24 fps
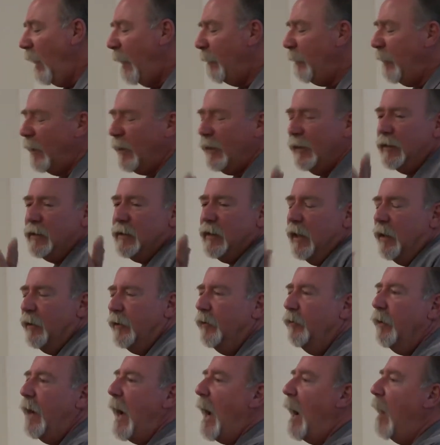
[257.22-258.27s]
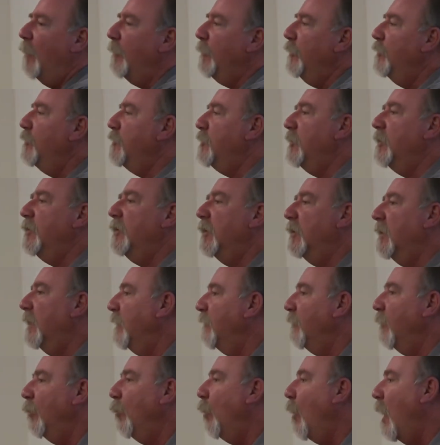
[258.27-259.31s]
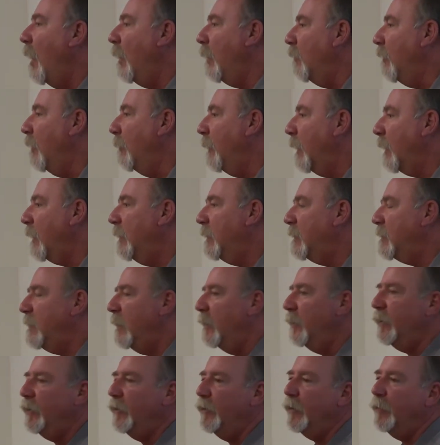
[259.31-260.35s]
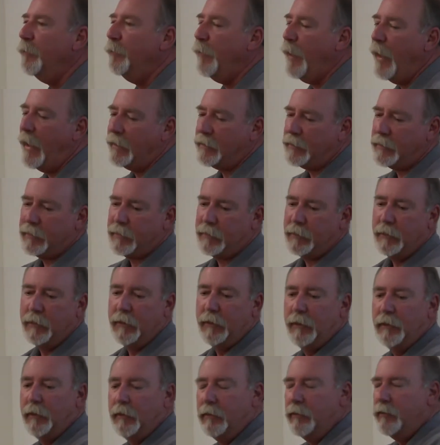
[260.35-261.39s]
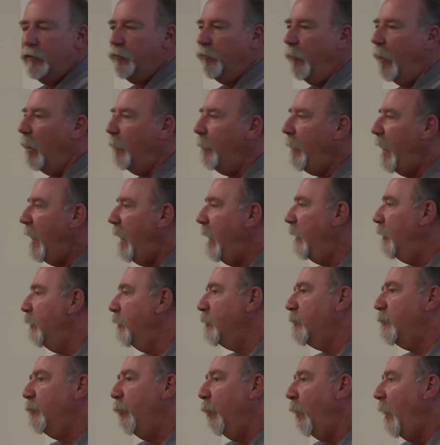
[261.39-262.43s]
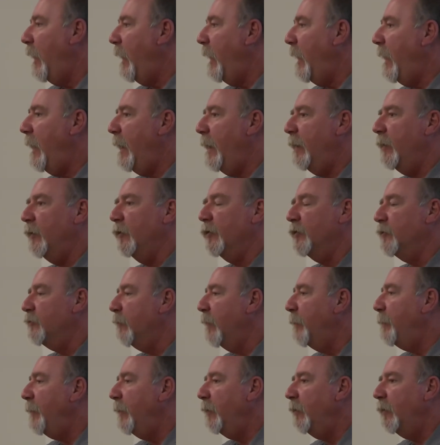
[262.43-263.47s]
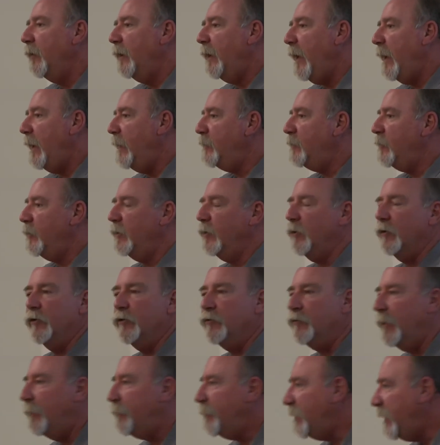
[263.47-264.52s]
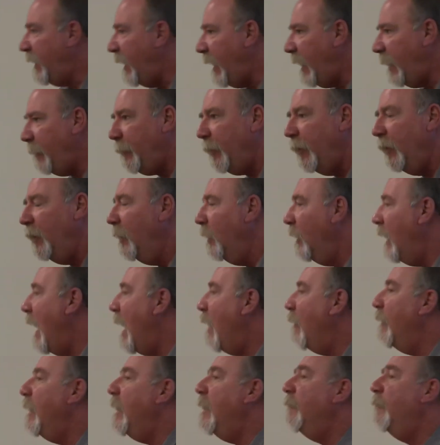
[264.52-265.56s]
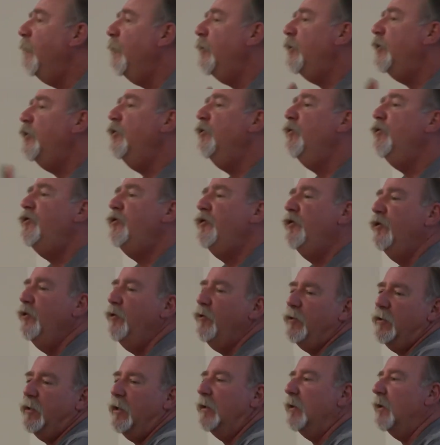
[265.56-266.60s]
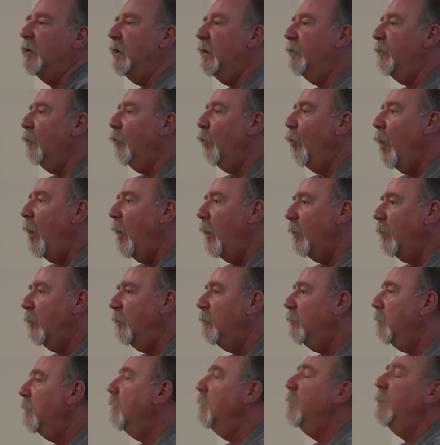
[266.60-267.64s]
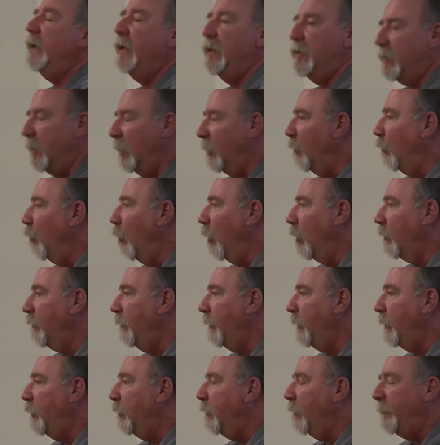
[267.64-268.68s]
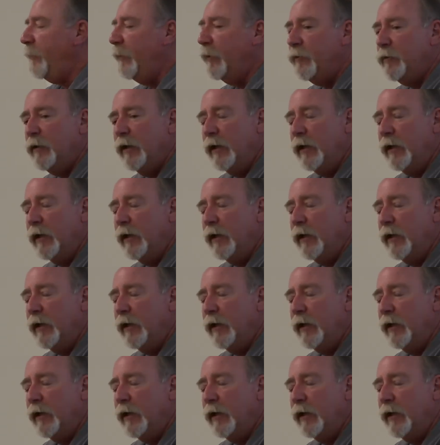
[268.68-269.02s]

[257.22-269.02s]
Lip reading: I'm not going to tell you how you should deliver water. I'm not going to tell you the best shrub head or spray head or drip irrigation or drip tape. However you choose to deliver water is going to work for you.